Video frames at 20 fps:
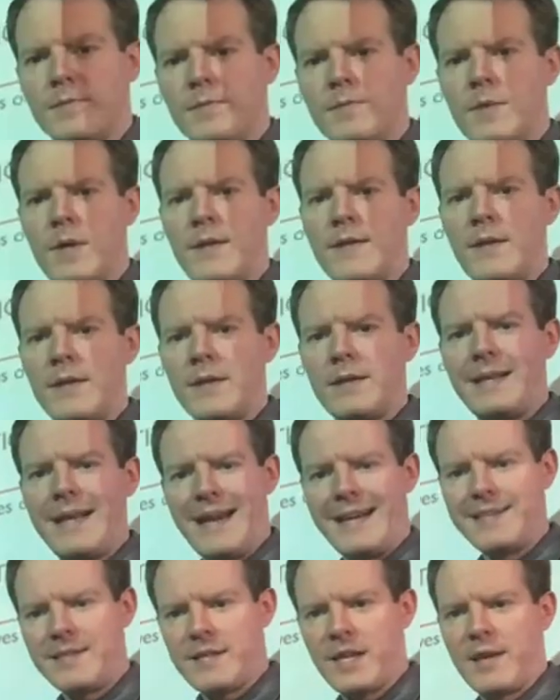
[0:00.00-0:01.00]
And then the
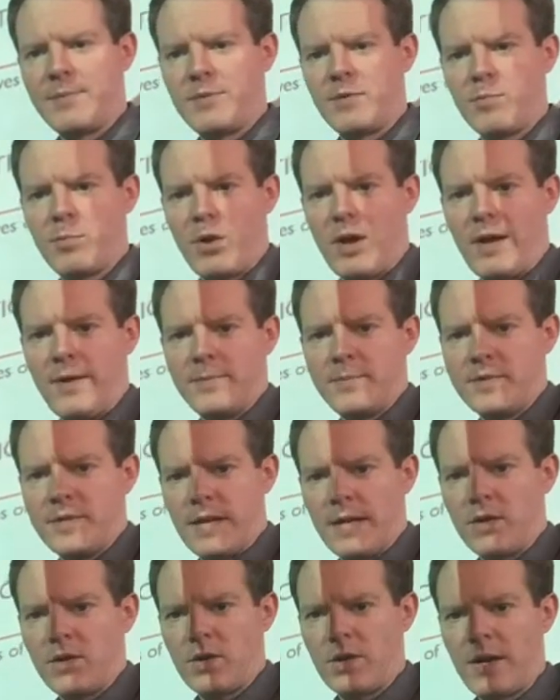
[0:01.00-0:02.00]
last types of problems
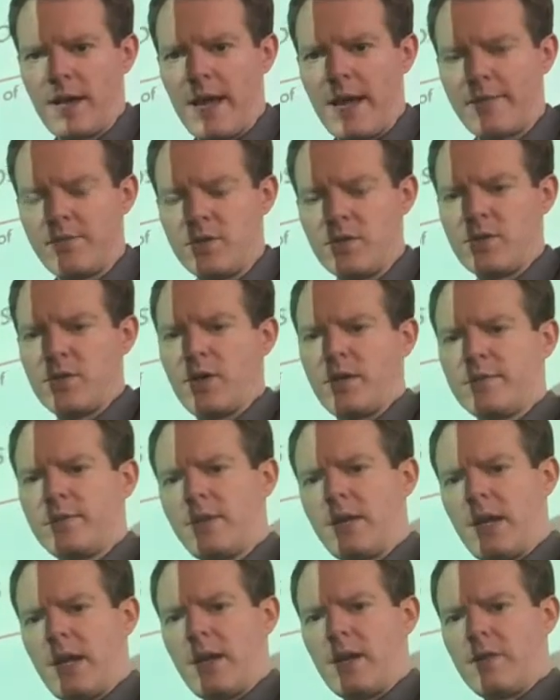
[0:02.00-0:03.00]
that you're going to have to solve
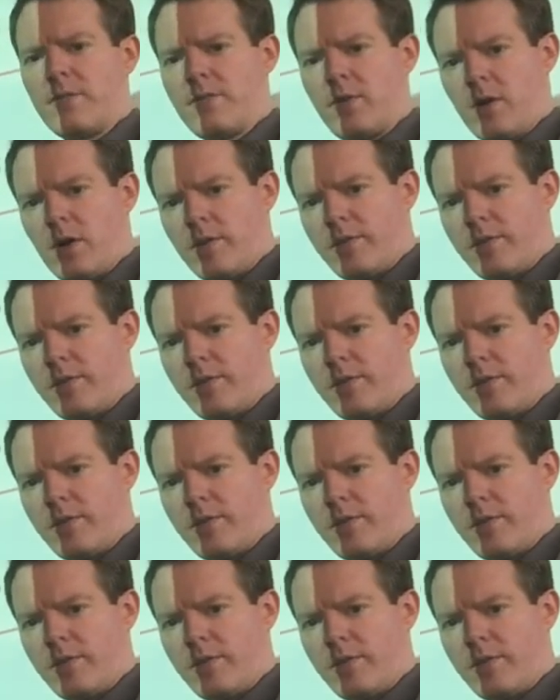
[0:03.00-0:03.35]
today involve